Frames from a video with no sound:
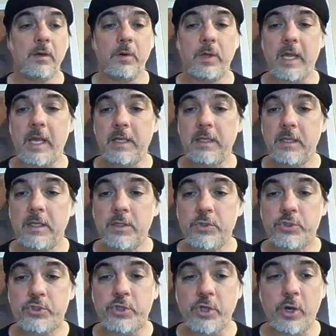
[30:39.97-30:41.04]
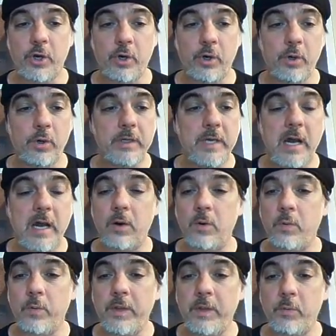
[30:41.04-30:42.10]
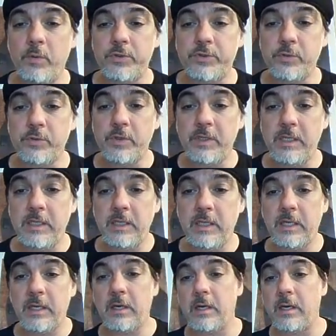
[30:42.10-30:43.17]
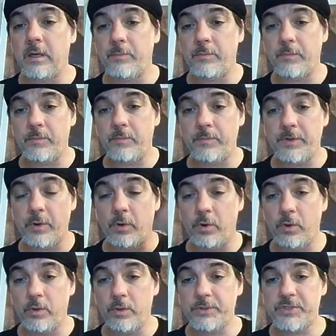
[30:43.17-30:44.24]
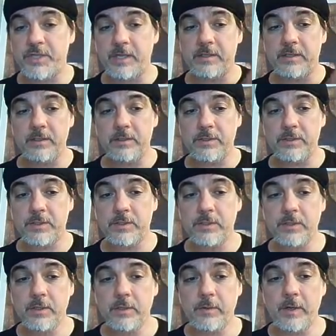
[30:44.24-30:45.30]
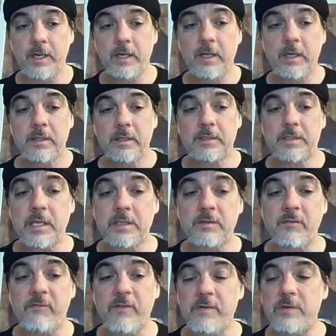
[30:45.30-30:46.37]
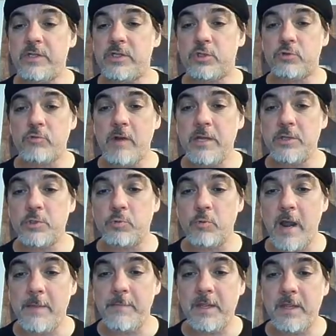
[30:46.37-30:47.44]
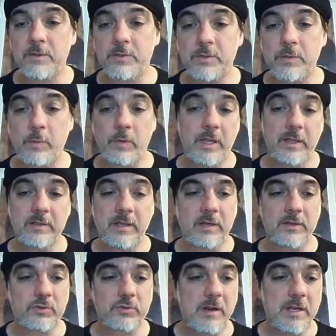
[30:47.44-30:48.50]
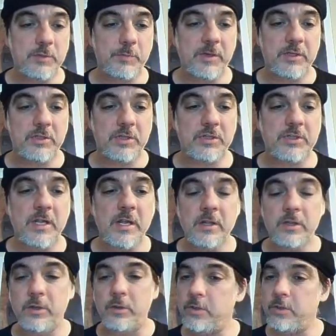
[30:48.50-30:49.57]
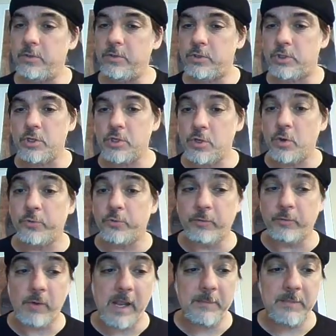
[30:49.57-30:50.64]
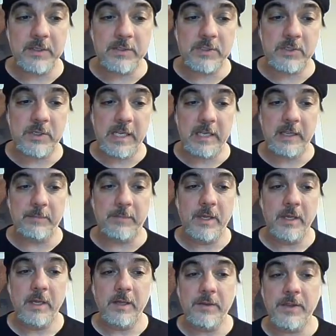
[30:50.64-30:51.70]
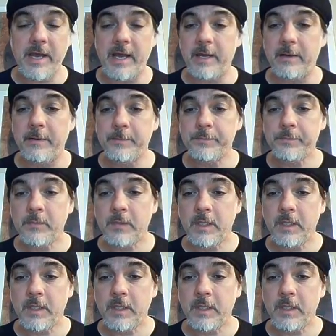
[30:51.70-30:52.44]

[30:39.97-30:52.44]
Okay, so now we will do the whole sentence, right? This has a very strange rhyming, well, not a strange, but it's just, you should note the rhyming scheme that